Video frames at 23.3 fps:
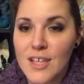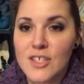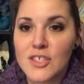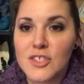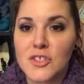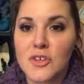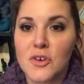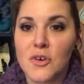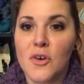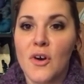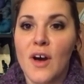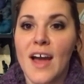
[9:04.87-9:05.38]

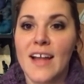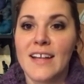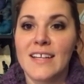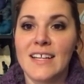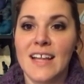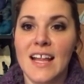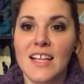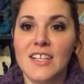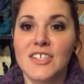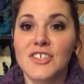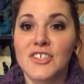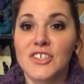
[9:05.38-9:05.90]
So I did
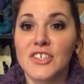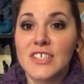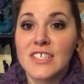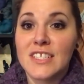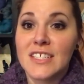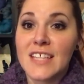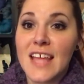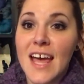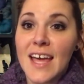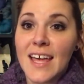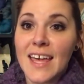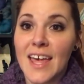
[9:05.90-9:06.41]
enter into
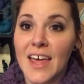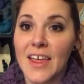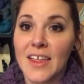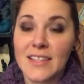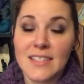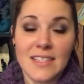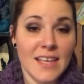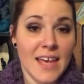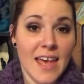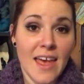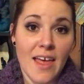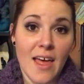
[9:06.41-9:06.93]
that cowl. It's a
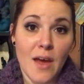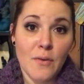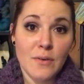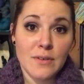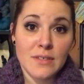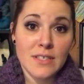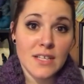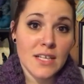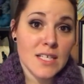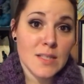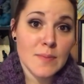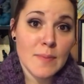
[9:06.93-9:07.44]
cowl I wasn't
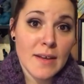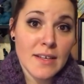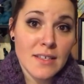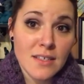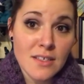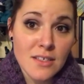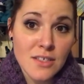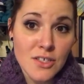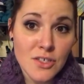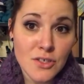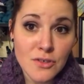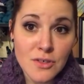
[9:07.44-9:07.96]
expecting
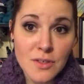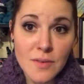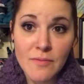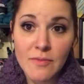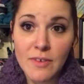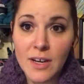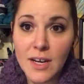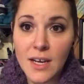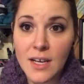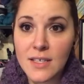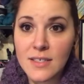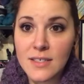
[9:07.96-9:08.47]
to do, so I'm
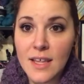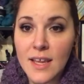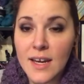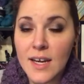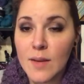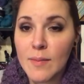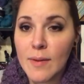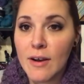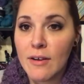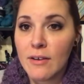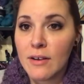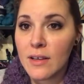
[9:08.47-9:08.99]
very excited
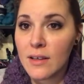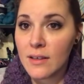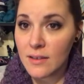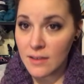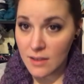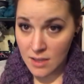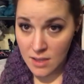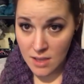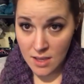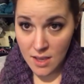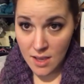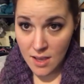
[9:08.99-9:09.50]
about it.
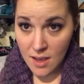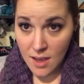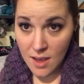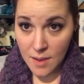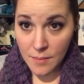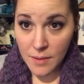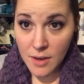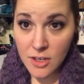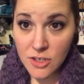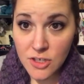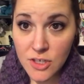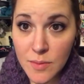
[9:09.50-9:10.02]
I'm
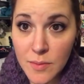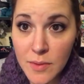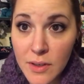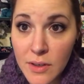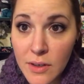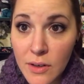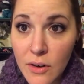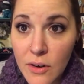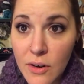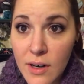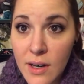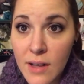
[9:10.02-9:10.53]
not sure I'm going to
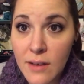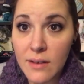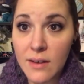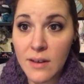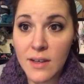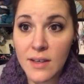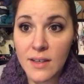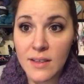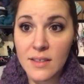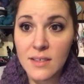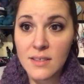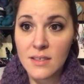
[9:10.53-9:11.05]
record out here
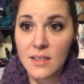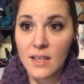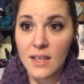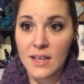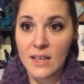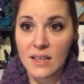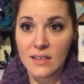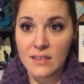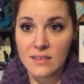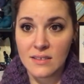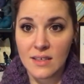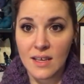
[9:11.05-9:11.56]
again. This lighting
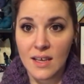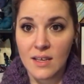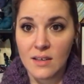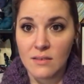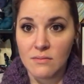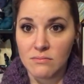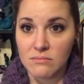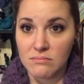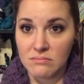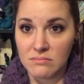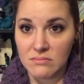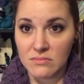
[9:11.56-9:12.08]
is kind of
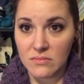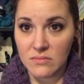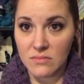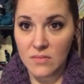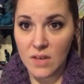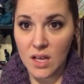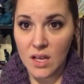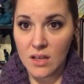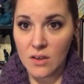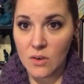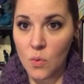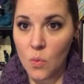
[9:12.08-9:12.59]

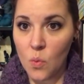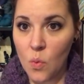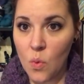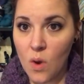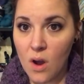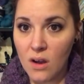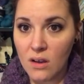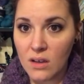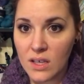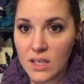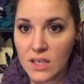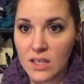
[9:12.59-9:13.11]

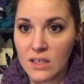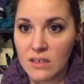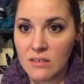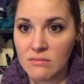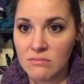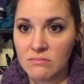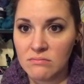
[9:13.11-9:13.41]
wonky.